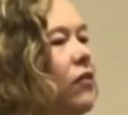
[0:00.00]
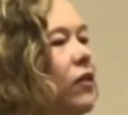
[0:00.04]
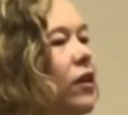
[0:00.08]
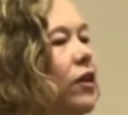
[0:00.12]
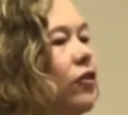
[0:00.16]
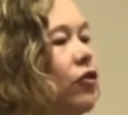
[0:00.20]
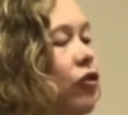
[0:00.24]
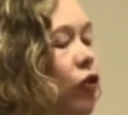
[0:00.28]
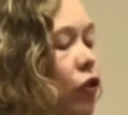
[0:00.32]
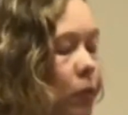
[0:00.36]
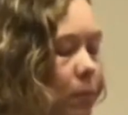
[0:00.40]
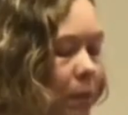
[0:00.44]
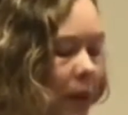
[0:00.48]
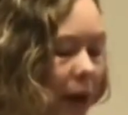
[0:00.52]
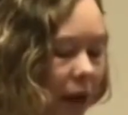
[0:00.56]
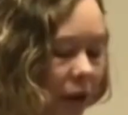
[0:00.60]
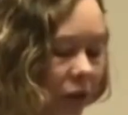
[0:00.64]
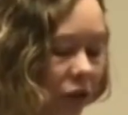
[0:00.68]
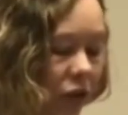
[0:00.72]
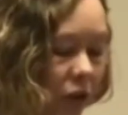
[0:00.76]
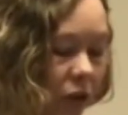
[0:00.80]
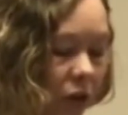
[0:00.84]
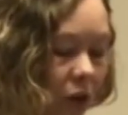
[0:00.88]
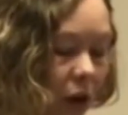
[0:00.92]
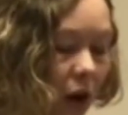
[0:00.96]
evil and turn
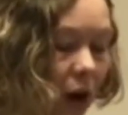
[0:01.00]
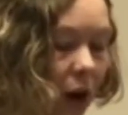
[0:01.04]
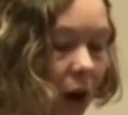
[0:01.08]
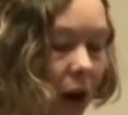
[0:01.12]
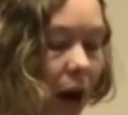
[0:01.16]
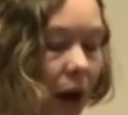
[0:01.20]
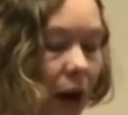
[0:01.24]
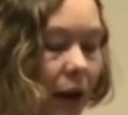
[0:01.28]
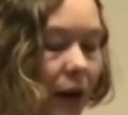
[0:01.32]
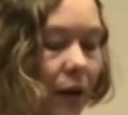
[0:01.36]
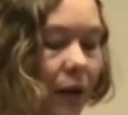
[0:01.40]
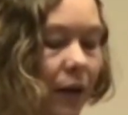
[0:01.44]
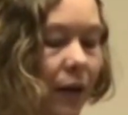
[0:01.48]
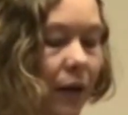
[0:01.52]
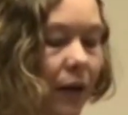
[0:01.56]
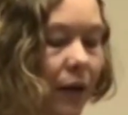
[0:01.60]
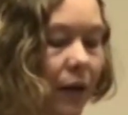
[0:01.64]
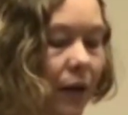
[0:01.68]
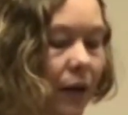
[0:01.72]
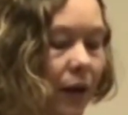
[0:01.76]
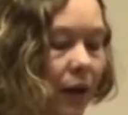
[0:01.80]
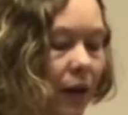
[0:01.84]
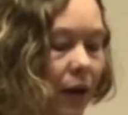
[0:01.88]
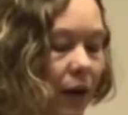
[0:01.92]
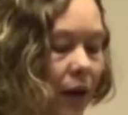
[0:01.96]
back to God.
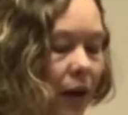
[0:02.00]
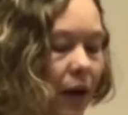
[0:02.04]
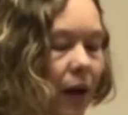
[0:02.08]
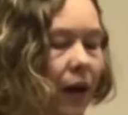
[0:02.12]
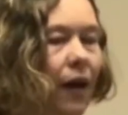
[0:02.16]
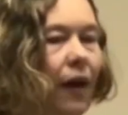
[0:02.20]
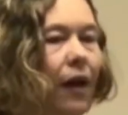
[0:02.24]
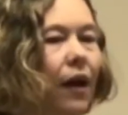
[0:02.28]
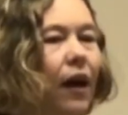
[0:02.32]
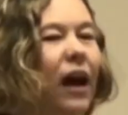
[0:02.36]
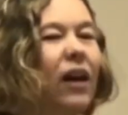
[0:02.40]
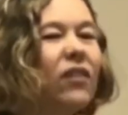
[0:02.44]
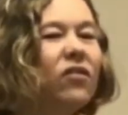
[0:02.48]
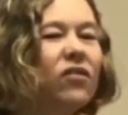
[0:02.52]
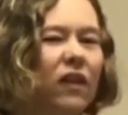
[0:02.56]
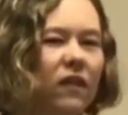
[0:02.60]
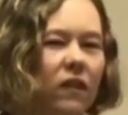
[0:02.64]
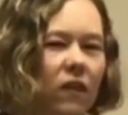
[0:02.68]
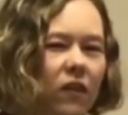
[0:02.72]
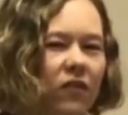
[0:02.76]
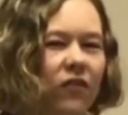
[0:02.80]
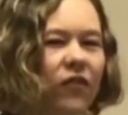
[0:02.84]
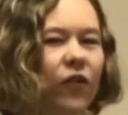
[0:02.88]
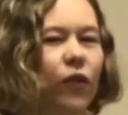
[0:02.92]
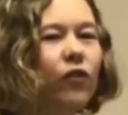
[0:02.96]
I've
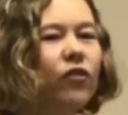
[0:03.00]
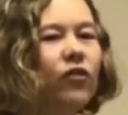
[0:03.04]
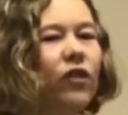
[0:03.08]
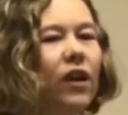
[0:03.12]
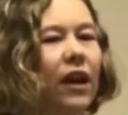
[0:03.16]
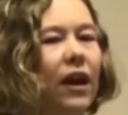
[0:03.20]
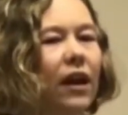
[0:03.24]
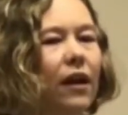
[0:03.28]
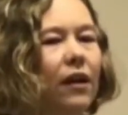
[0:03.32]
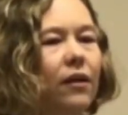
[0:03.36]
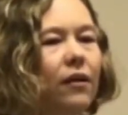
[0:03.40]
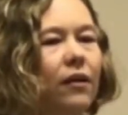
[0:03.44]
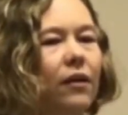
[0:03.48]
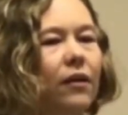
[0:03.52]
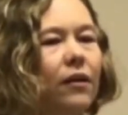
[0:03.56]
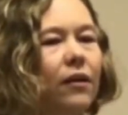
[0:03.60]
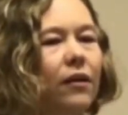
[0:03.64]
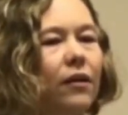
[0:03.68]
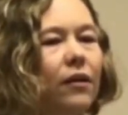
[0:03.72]
seen this firsthand.